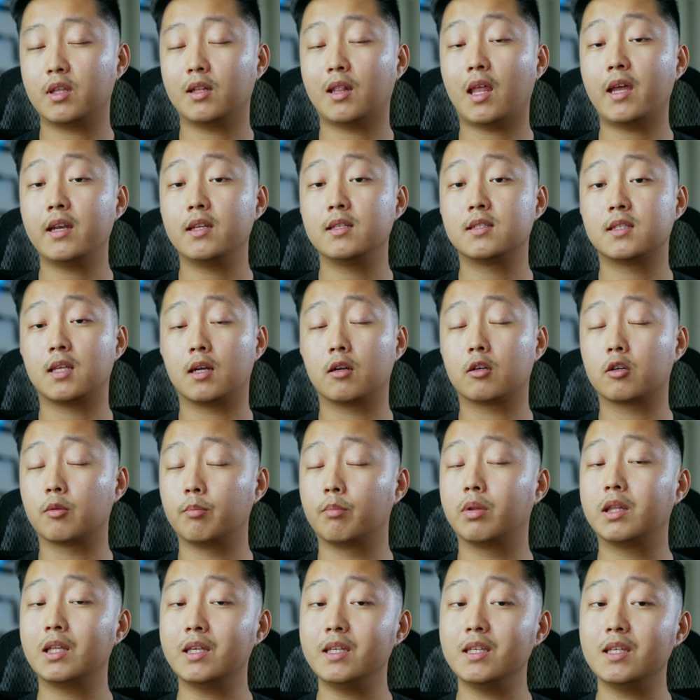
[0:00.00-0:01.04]
the lighting setup
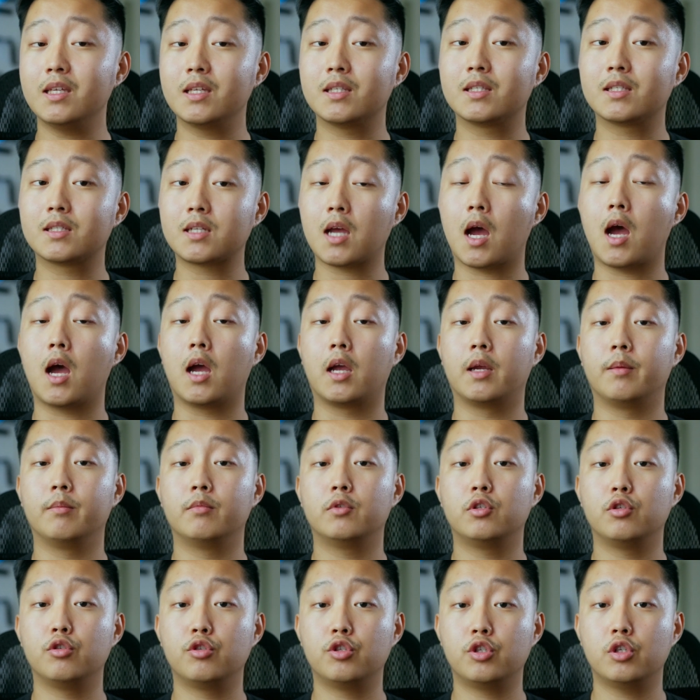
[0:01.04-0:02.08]
complete, it's time
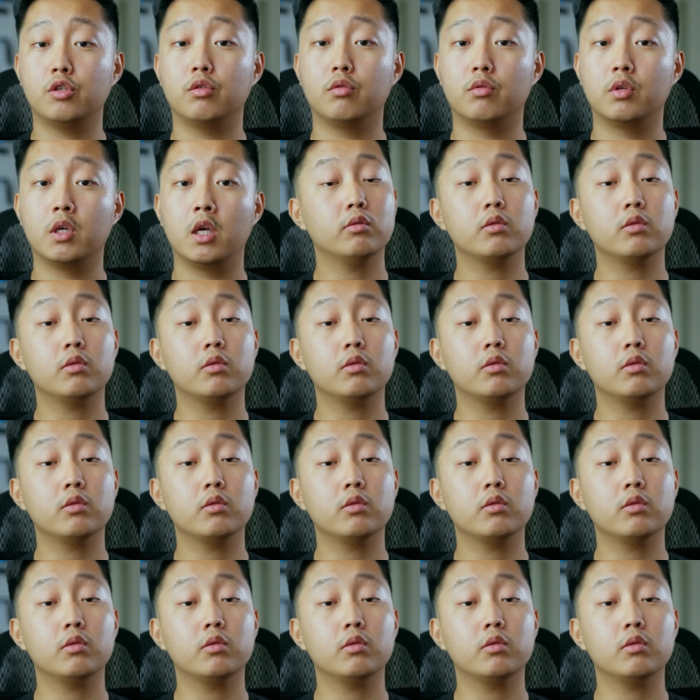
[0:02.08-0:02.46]
to shoot.